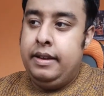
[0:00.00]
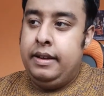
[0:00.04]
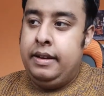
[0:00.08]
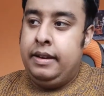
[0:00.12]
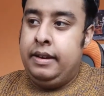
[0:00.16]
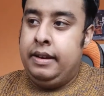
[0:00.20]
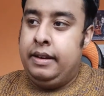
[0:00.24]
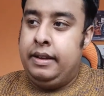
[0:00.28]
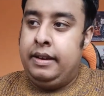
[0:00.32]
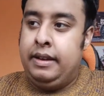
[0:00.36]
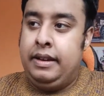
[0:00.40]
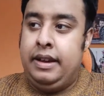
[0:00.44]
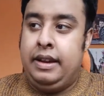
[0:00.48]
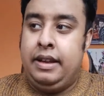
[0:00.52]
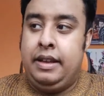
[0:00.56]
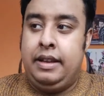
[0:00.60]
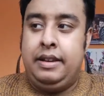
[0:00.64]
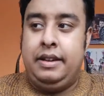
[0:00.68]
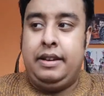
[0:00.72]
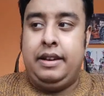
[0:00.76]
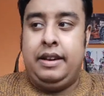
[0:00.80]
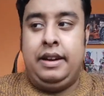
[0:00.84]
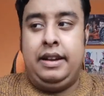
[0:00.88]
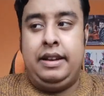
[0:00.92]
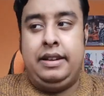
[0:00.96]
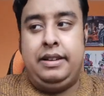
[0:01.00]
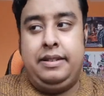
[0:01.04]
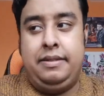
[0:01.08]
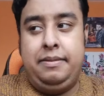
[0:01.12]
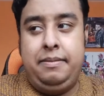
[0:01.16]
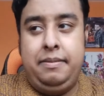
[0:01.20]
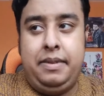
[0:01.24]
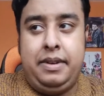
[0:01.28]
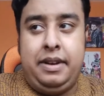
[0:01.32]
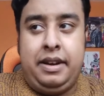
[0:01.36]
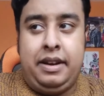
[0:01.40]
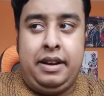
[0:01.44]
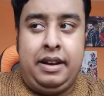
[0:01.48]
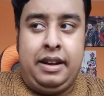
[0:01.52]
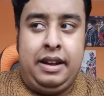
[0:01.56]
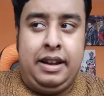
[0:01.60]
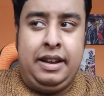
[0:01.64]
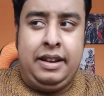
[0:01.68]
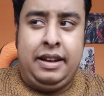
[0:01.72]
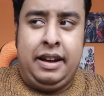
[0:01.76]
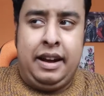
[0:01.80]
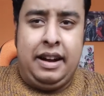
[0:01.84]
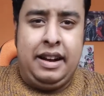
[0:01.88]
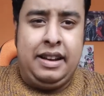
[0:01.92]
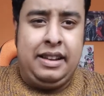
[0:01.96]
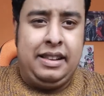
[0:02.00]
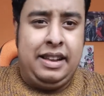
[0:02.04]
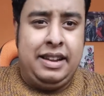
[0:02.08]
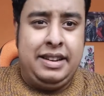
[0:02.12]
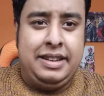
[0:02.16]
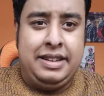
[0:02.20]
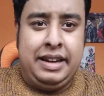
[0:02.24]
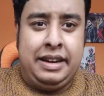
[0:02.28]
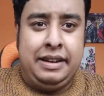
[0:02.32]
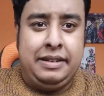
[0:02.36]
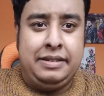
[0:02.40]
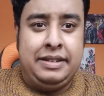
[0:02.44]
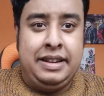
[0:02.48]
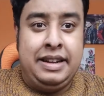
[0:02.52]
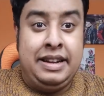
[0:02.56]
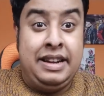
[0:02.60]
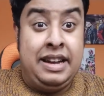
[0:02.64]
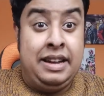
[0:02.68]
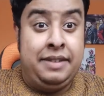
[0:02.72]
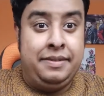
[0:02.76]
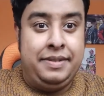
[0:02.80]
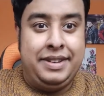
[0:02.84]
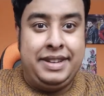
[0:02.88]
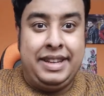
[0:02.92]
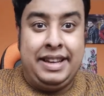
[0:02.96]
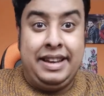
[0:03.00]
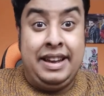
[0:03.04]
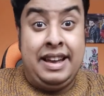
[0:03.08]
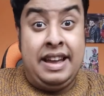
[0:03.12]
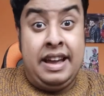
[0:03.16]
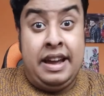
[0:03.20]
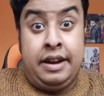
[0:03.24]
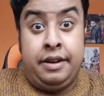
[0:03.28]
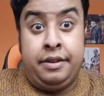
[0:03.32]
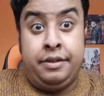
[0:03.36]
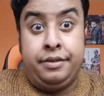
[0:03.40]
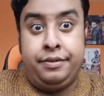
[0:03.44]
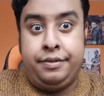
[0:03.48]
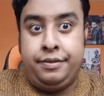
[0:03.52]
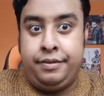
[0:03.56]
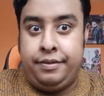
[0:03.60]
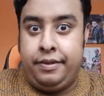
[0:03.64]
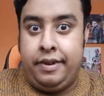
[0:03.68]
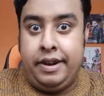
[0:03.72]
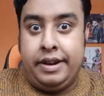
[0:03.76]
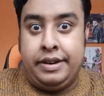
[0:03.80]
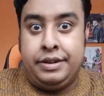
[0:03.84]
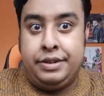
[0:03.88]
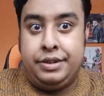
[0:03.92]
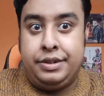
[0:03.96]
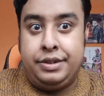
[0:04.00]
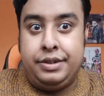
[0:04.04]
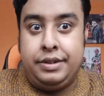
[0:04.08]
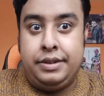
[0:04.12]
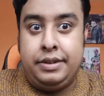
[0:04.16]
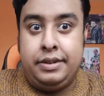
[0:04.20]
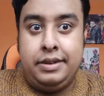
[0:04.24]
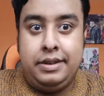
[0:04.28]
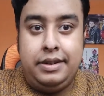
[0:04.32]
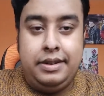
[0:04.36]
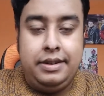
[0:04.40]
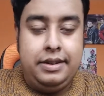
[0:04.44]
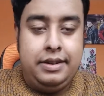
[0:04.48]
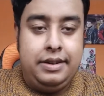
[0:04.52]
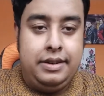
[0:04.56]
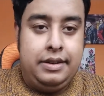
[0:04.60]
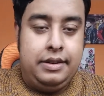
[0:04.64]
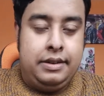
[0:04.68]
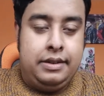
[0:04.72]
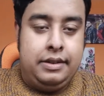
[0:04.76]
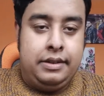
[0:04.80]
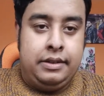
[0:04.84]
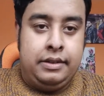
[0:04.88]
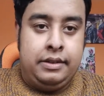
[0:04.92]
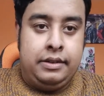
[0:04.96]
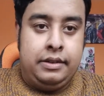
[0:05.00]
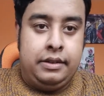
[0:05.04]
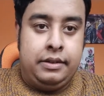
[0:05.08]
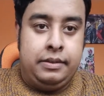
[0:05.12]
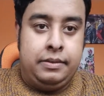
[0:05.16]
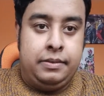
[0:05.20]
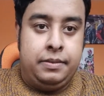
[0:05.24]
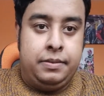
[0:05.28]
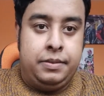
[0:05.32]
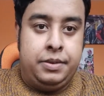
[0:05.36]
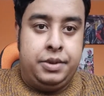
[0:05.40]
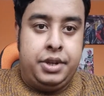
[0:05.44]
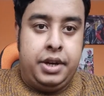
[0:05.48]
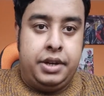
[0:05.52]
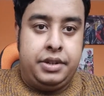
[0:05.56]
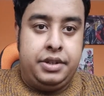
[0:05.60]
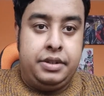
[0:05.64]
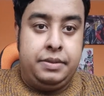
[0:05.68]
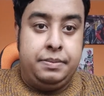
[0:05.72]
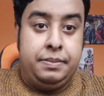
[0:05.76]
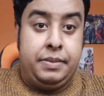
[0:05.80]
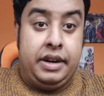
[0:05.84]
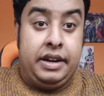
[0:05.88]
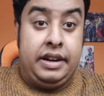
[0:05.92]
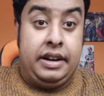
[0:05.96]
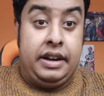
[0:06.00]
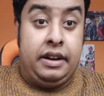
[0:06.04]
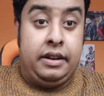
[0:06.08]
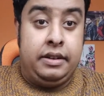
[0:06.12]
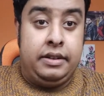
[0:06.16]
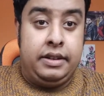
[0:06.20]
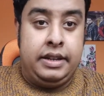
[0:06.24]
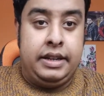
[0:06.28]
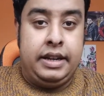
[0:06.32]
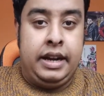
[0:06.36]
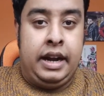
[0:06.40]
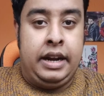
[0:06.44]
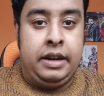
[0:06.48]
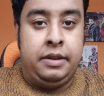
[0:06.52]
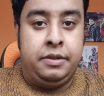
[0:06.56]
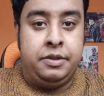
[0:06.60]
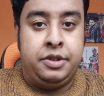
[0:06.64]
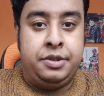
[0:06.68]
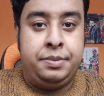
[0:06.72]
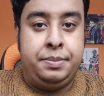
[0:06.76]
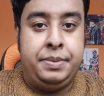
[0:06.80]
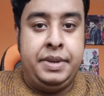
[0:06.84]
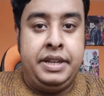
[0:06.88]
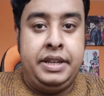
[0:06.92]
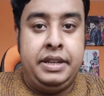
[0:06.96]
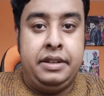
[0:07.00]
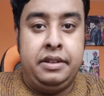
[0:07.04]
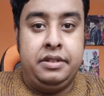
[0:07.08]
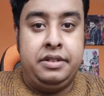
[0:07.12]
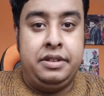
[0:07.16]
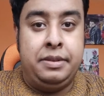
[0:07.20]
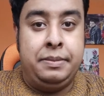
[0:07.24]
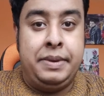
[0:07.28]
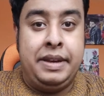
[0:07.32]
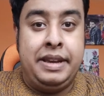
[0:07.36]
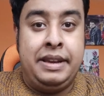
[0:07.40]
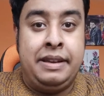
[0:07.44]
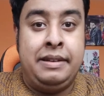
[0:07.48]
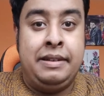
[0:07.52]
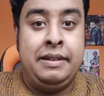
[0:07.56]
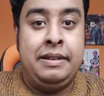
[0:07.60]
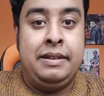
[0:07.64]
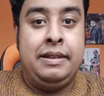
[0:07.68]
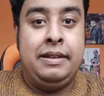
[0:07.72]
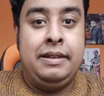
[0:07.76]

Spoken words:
And I highly doubt they ever get it out fresh. Judging by how the guy was speaking to me.